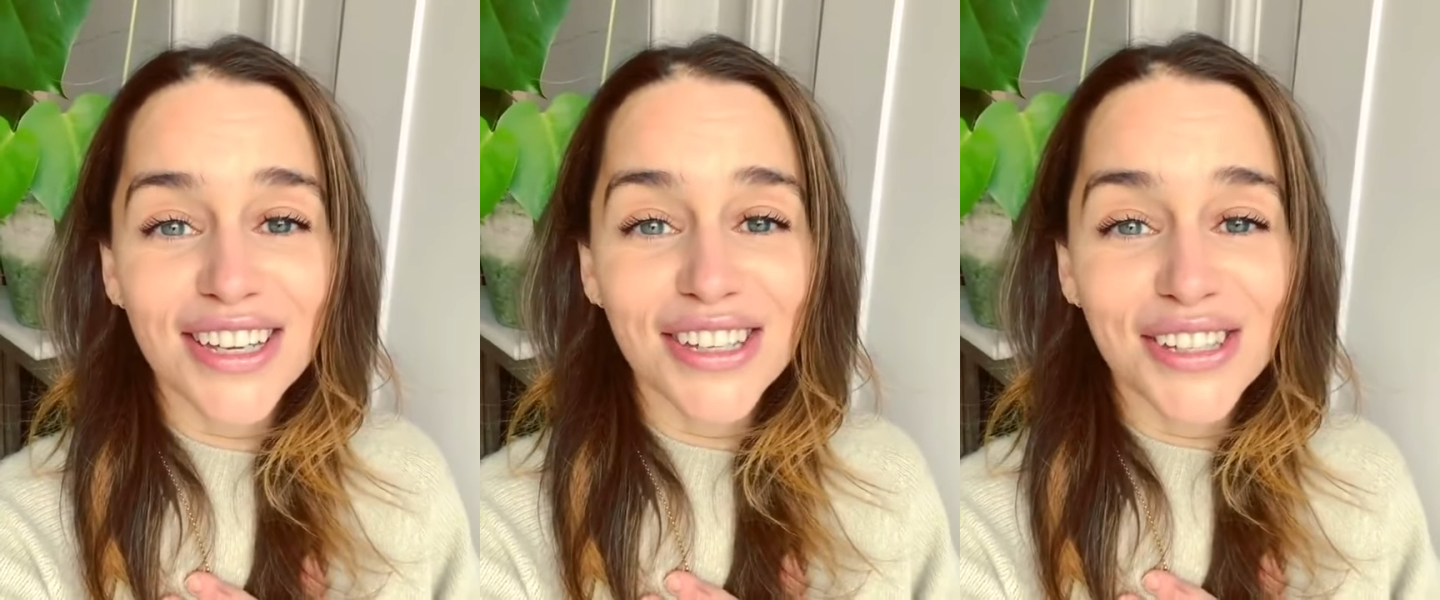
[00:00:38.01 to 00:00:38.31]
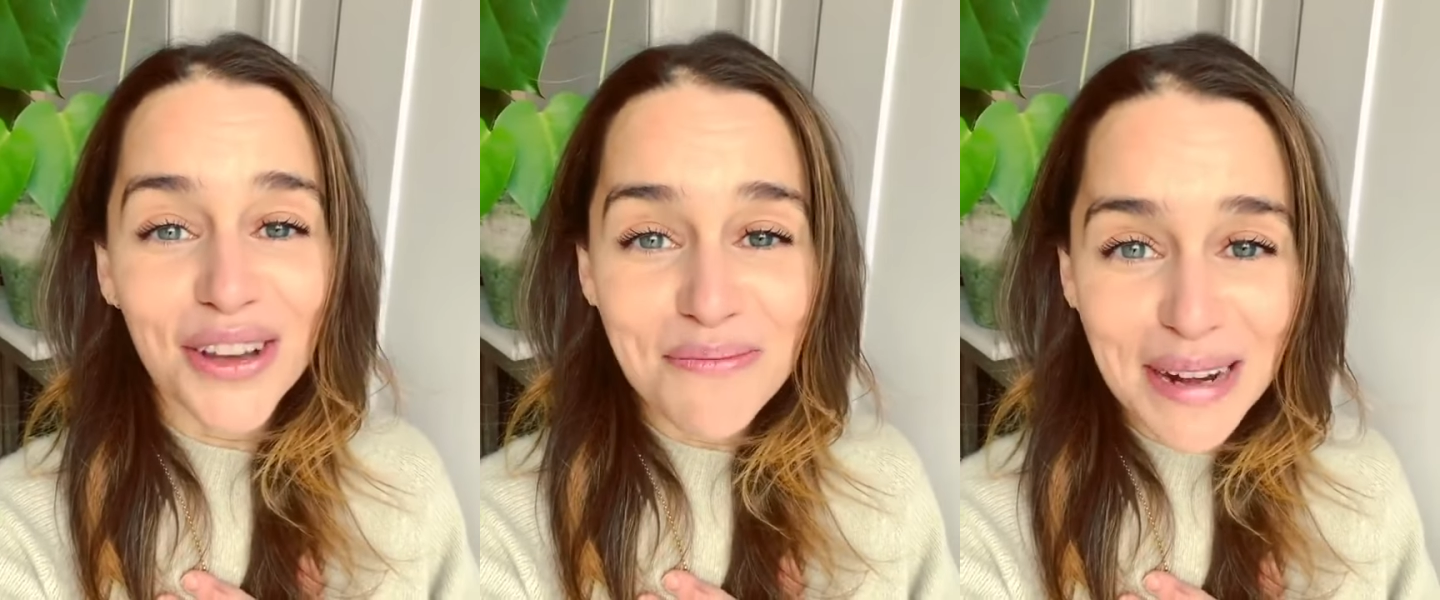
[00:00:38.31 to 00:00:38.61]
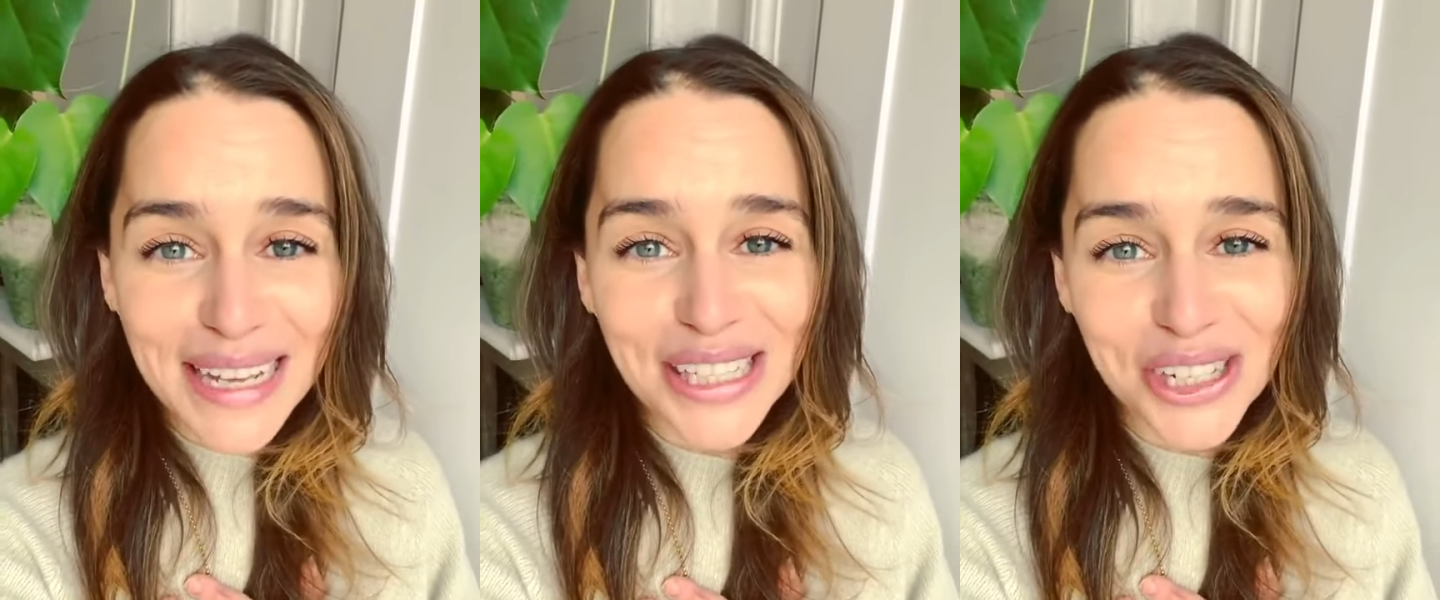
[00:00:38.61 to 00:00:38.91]
So
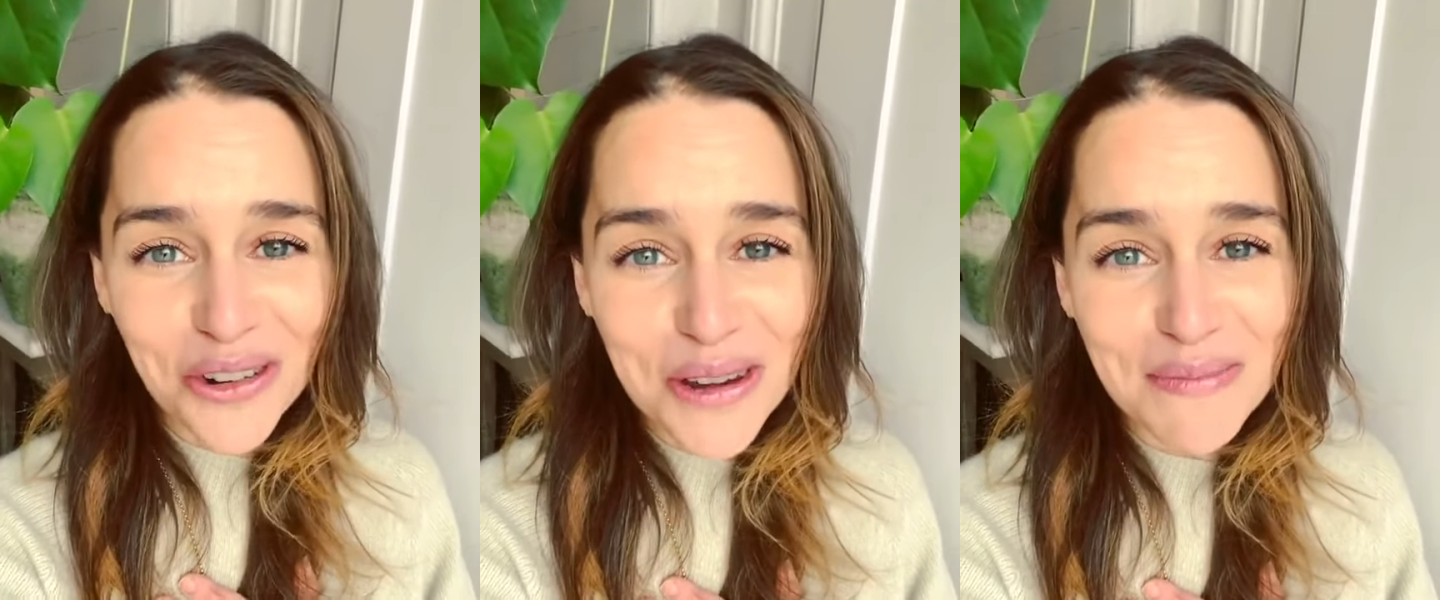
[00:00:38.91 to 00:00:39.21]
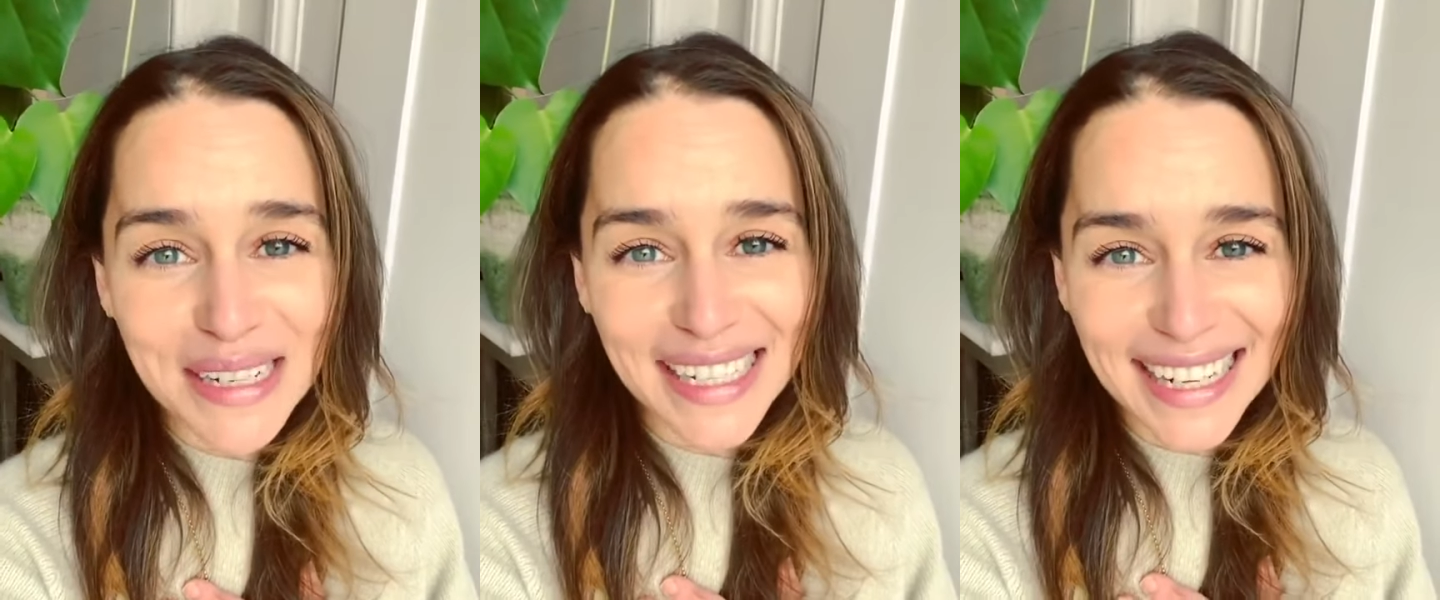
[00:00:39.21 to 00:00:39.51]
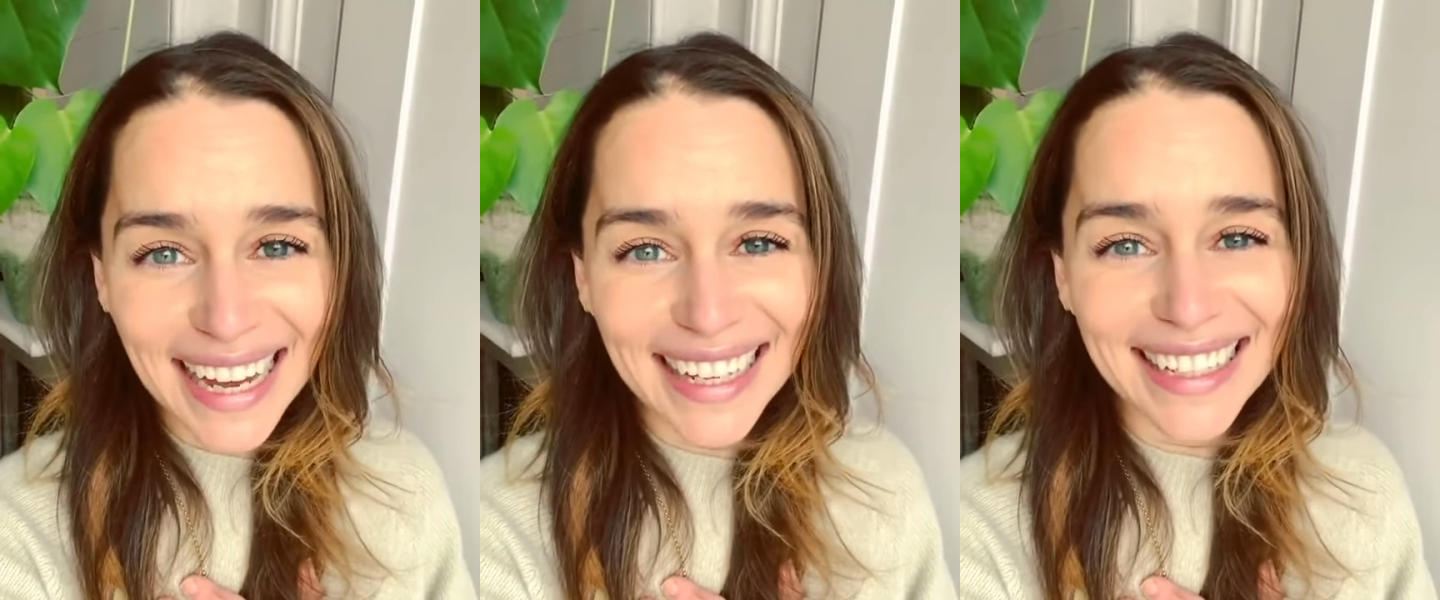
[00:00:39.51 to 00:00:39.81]
please join me
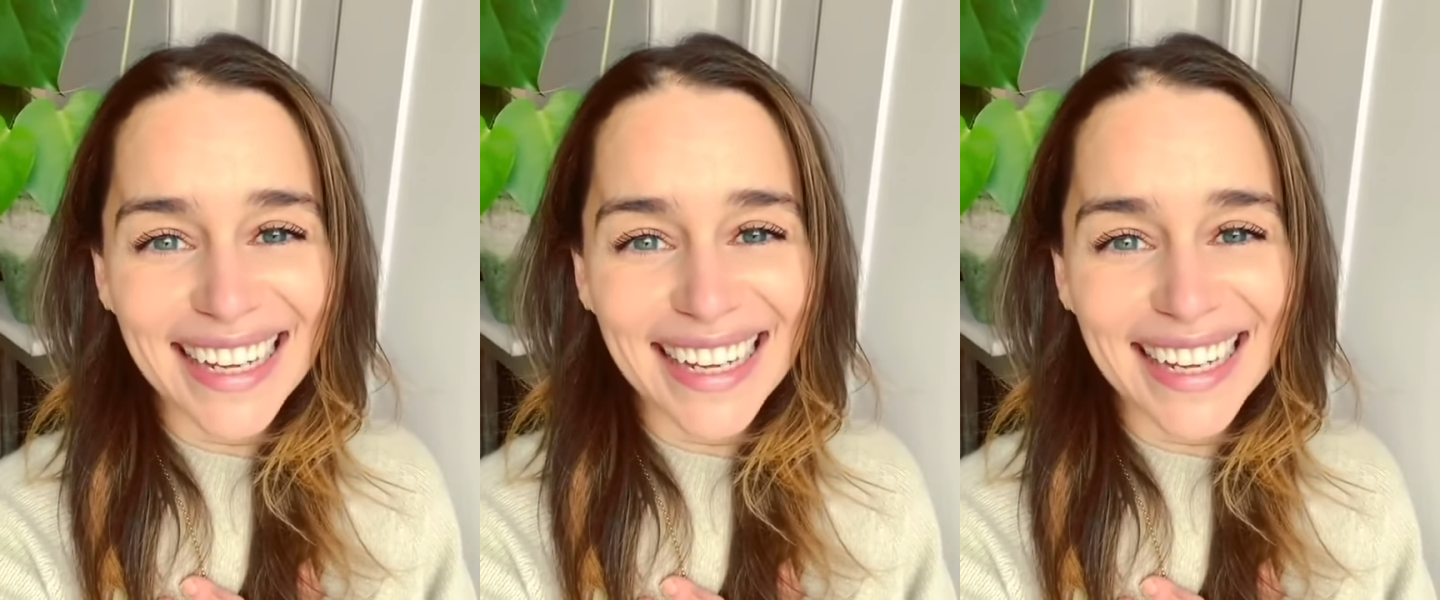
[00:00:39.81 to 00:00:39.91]
today